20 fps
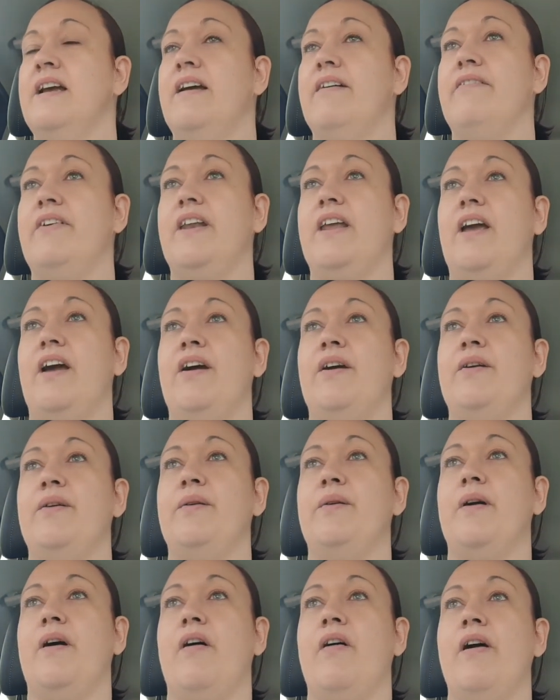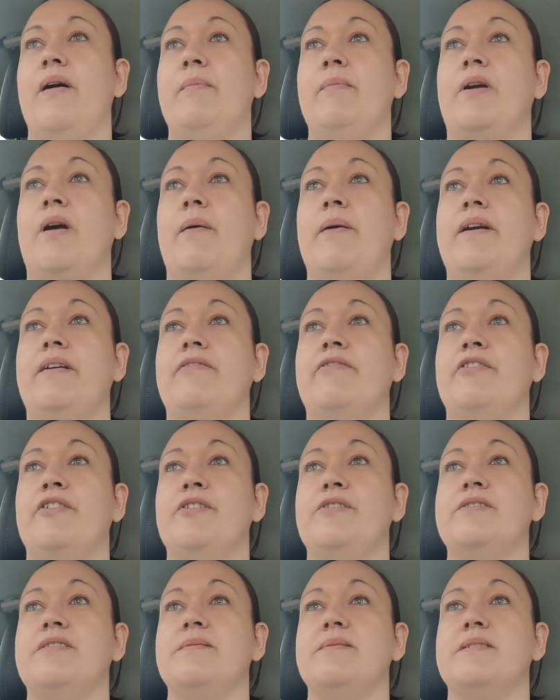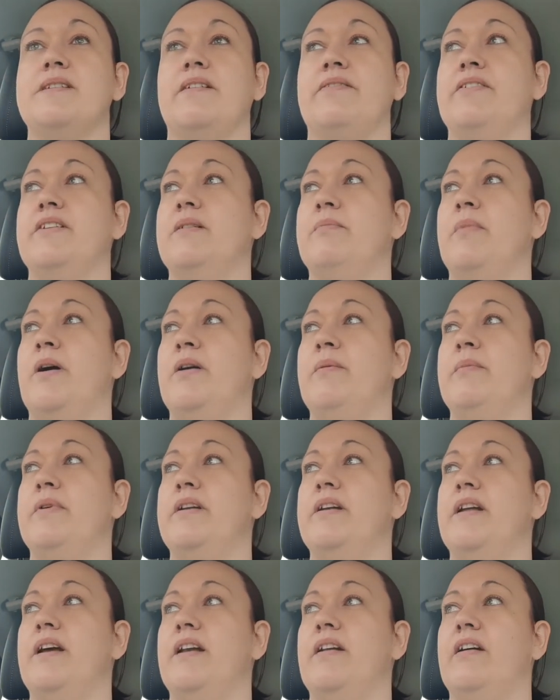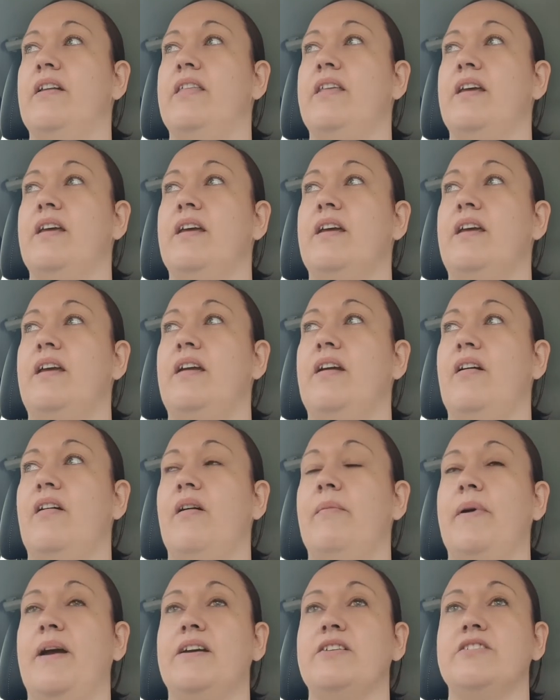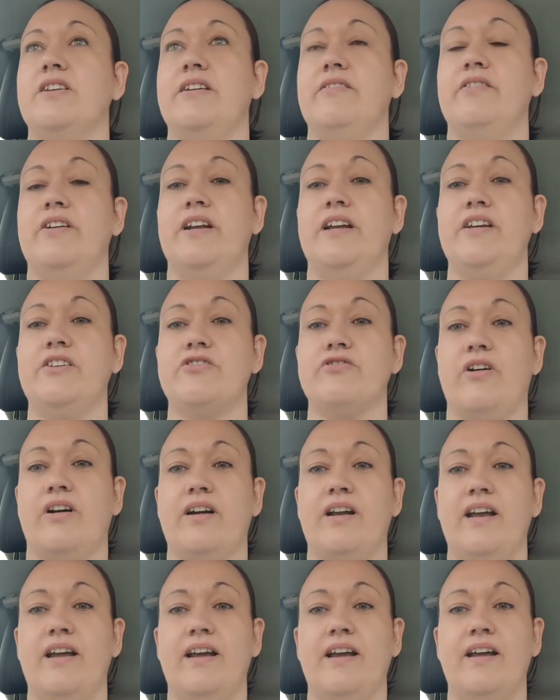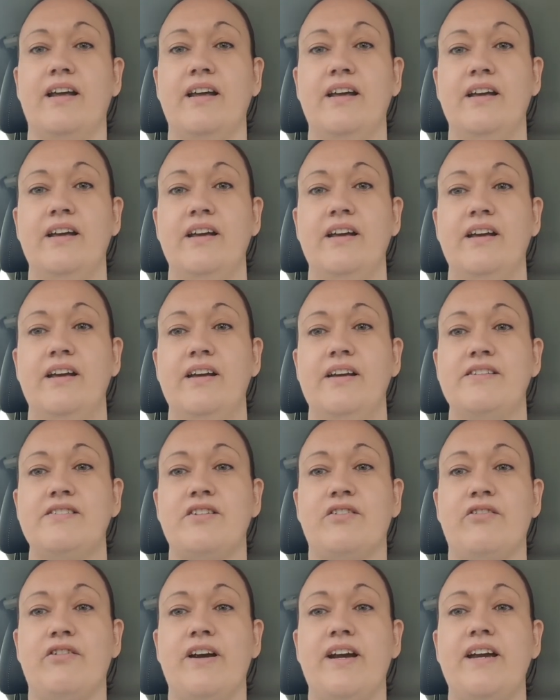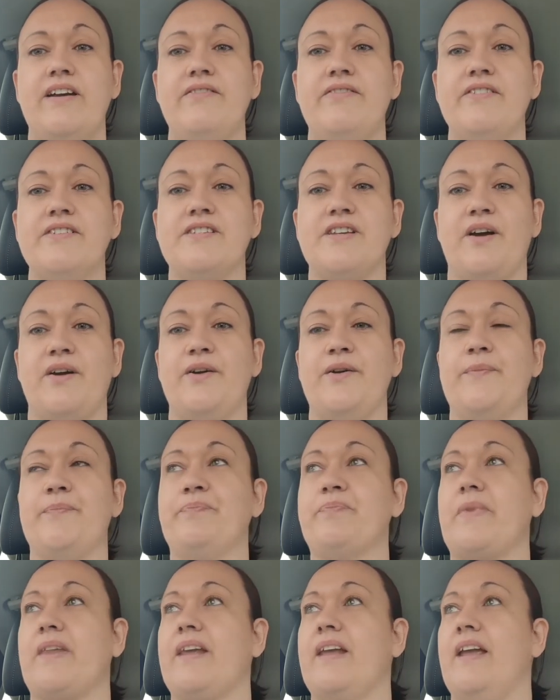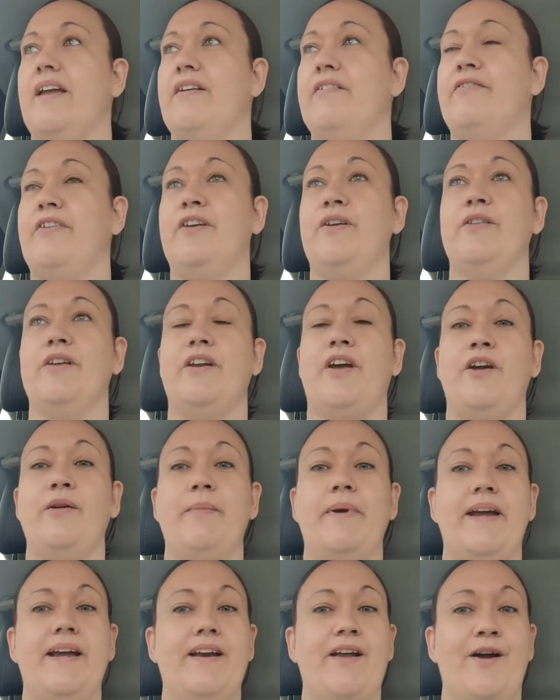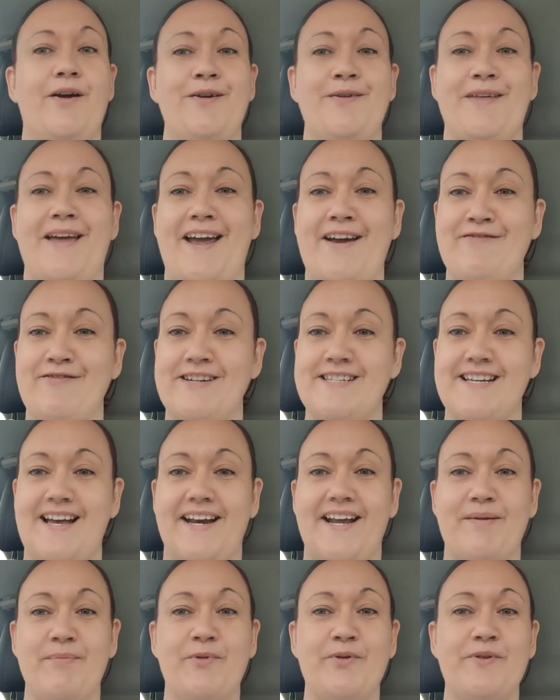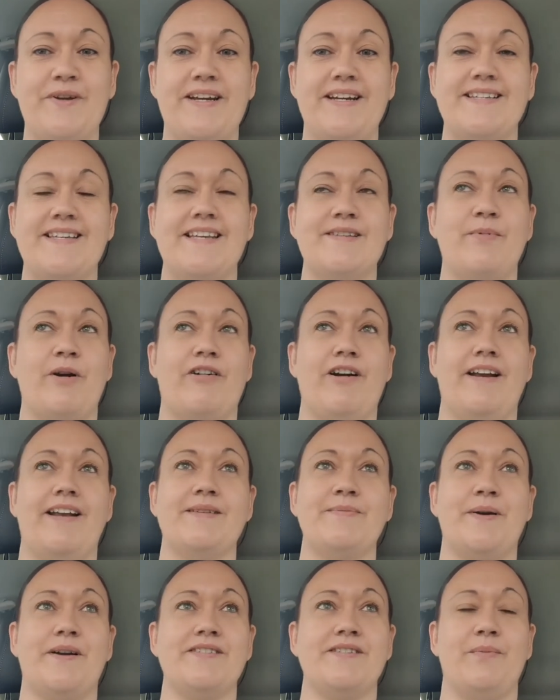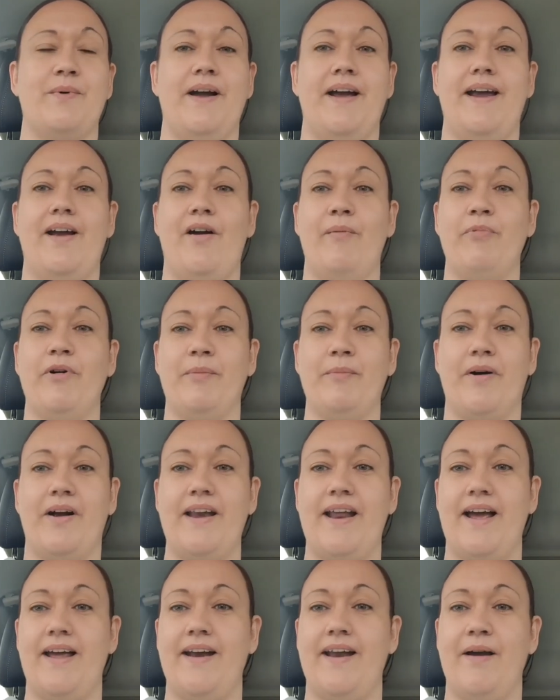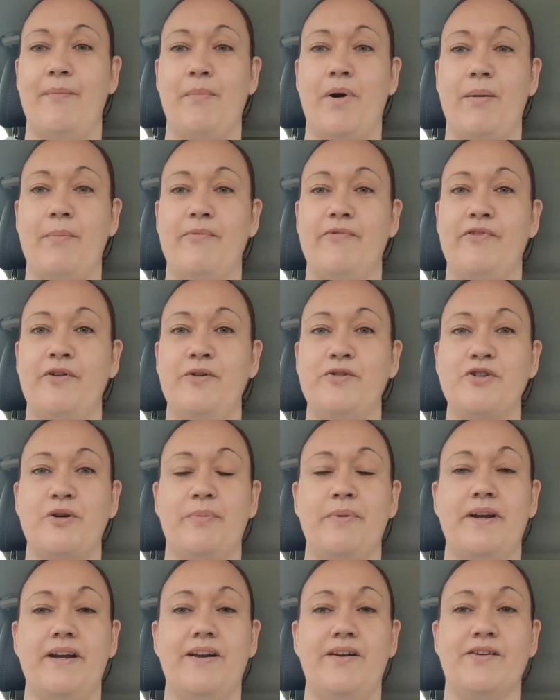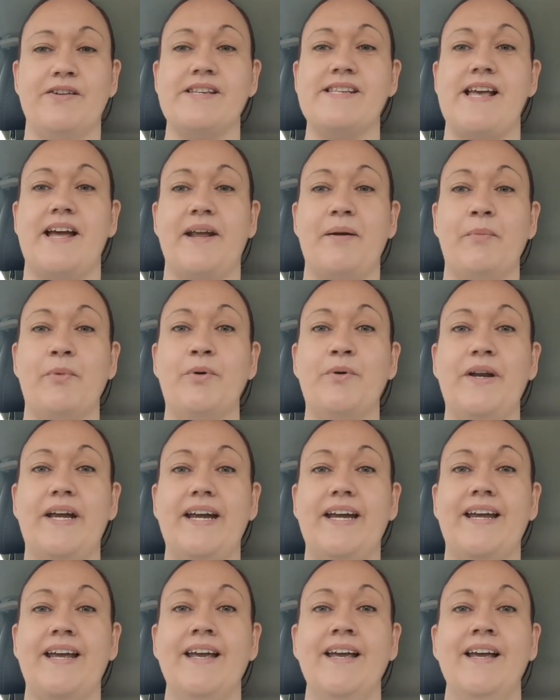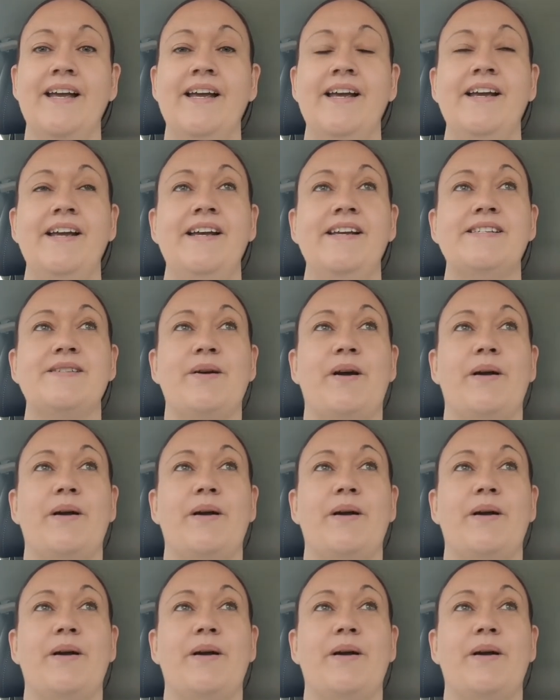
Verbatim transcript: video. I'm going through some stuff at the moment and I think I'm actually really struggling to grieve. So for you that know me, know that every Saturday morning since my granddad's passed away, I bring my nan and mum food shopping on a Saturday morning. So